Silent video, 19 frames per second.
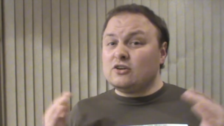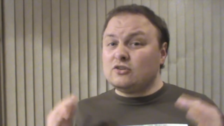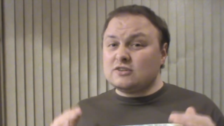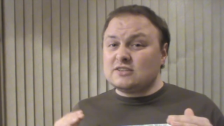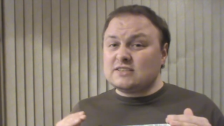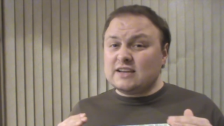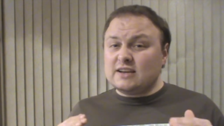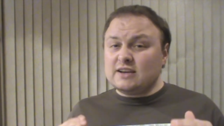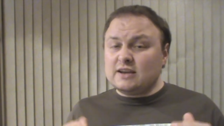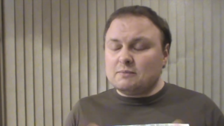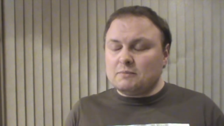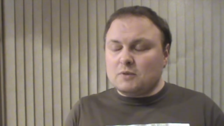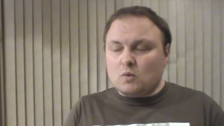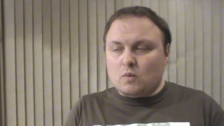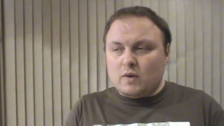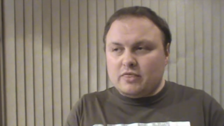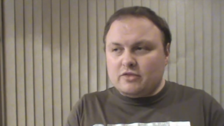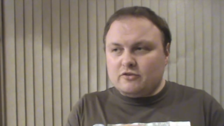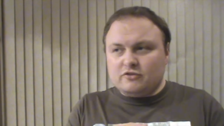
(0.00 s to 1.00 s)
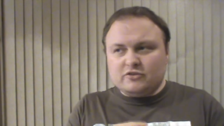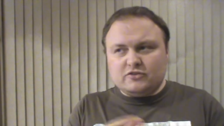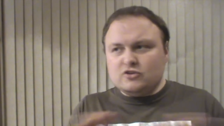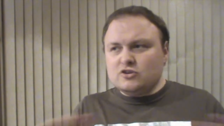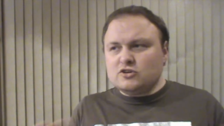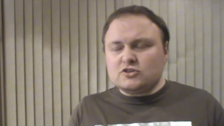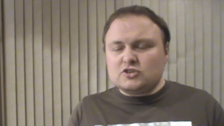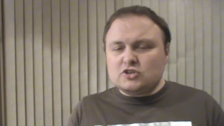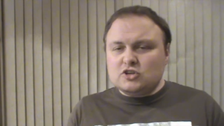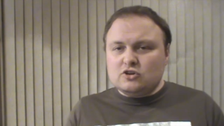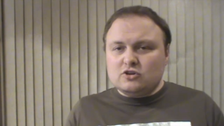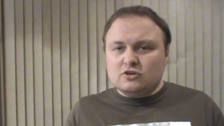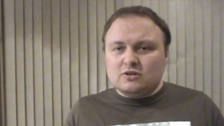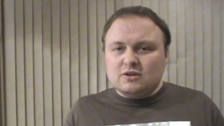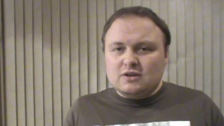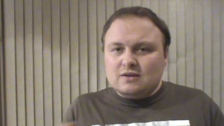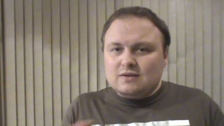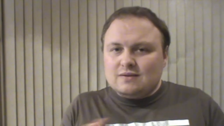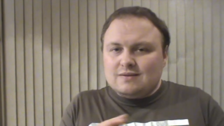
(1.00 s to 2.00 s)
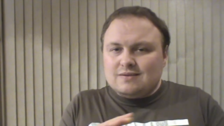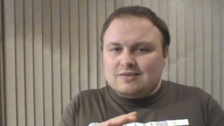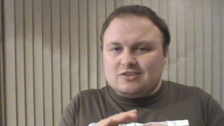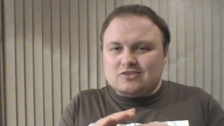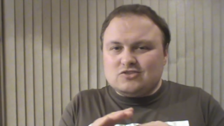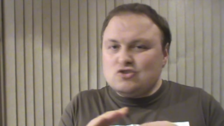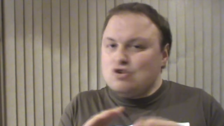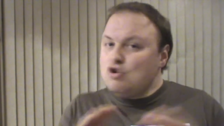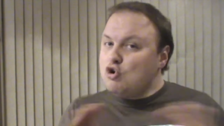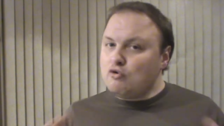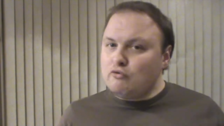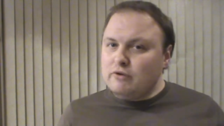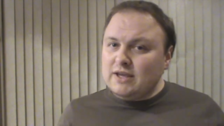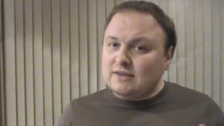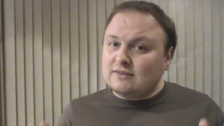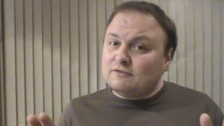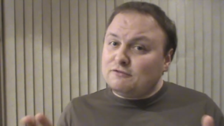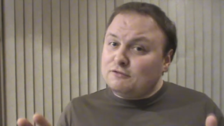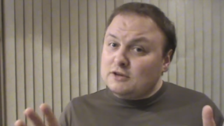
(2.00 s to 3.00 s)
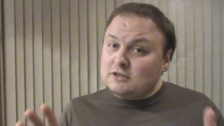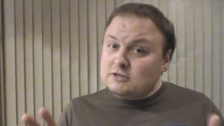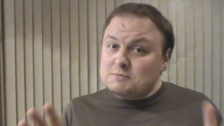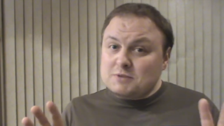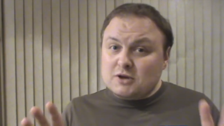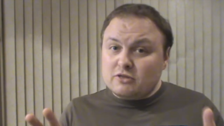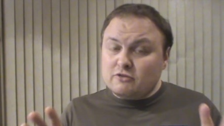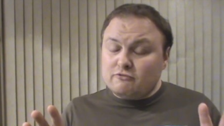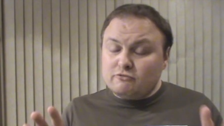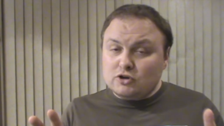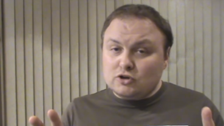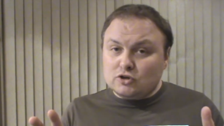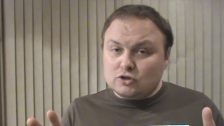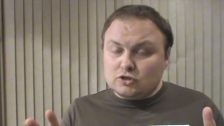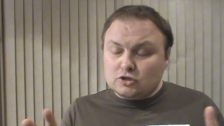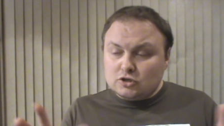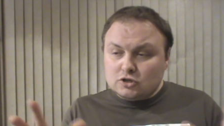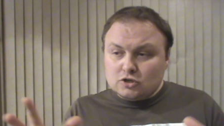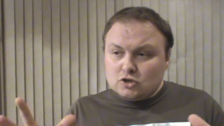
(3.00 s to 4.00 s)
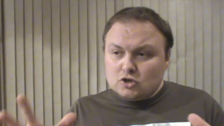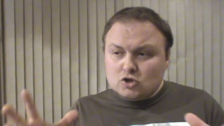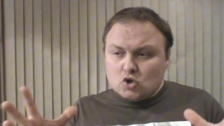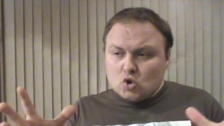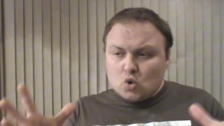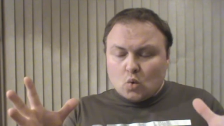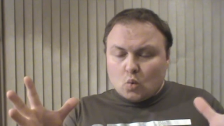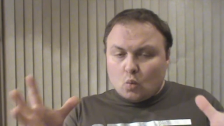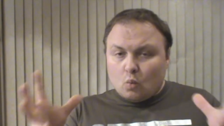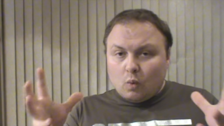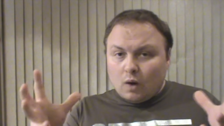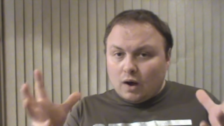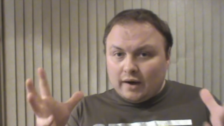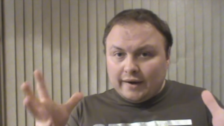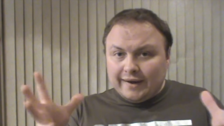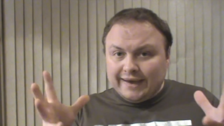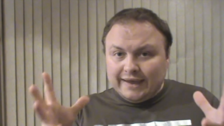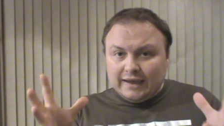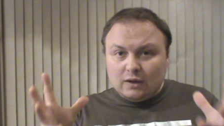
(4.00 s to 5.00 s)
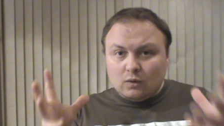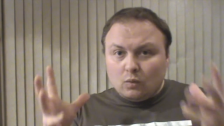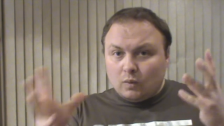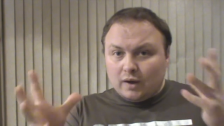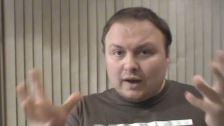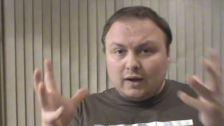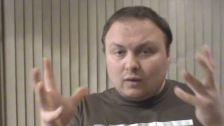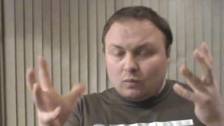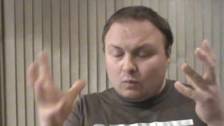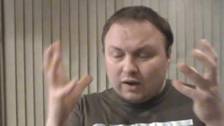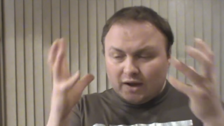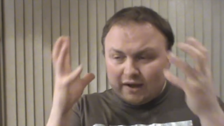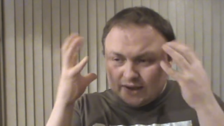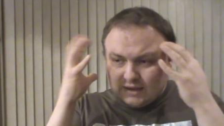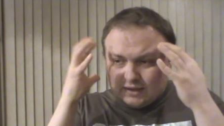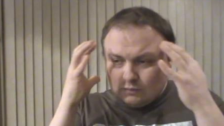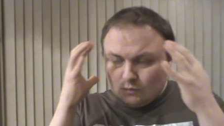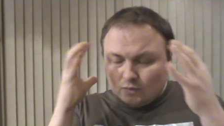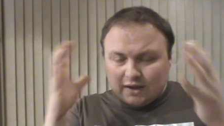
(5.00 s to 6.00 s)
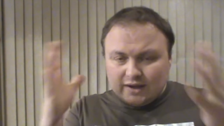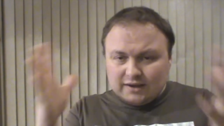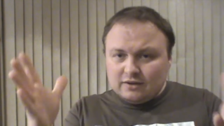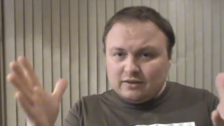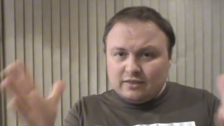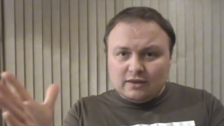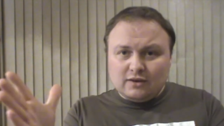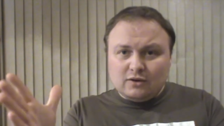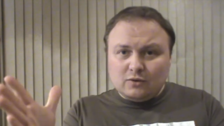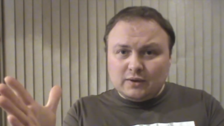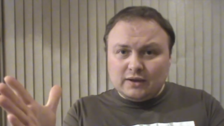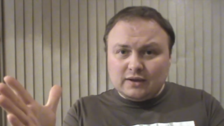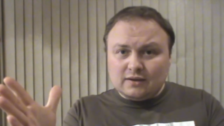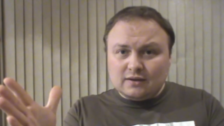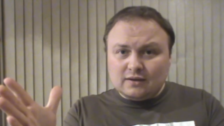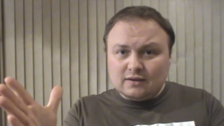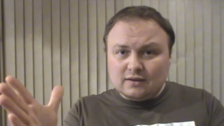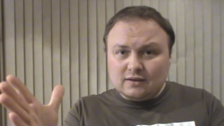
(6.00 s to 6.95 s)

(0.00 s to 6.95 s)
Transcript: I understand it, but when there is no snow, and there's no reason for you to be on the road, why do they do it?